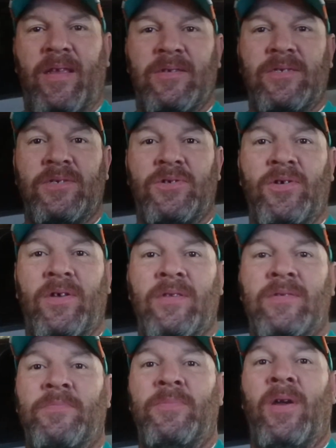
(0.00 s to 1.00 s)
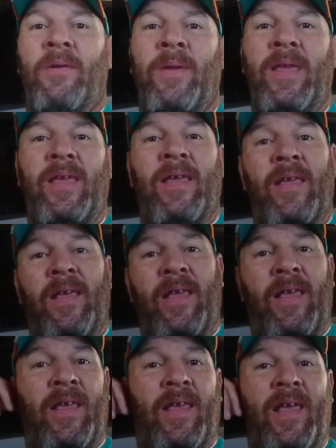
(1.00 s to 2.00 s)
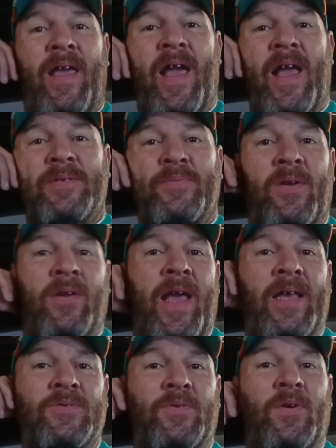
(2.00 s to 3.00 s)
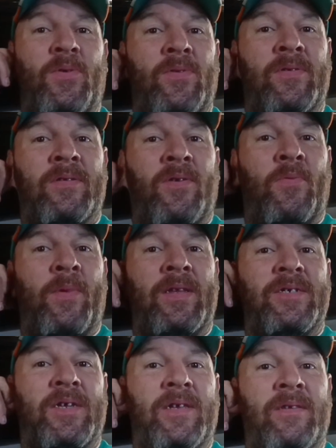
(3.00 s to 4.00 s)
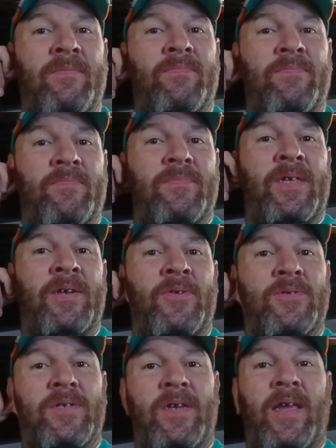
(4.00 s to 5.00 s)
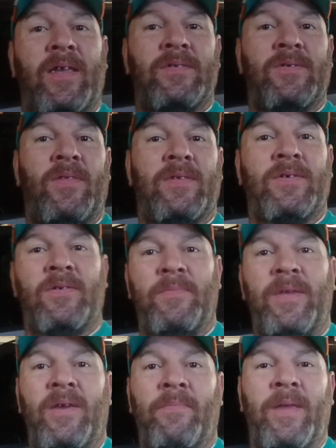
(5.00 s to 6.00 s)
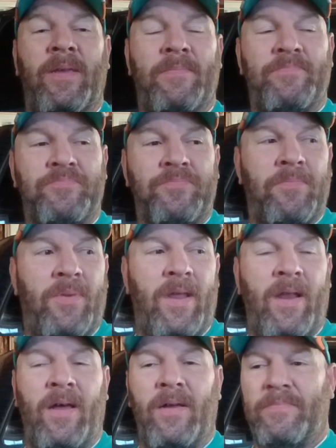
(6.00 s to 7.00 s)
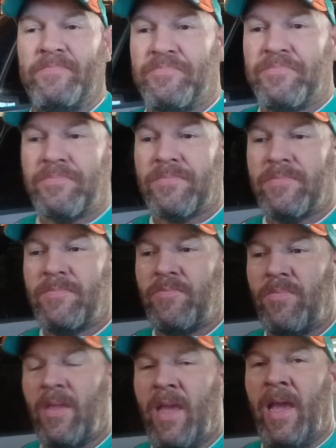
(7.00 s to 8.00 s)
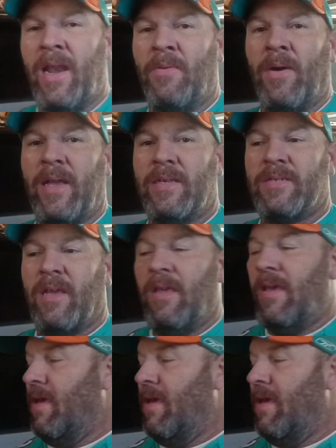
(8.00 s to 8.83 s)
Yeah, she's cooking some yummy hash brown casserole and homemade chicken tenders today, so that's going to be yummy. But anyways,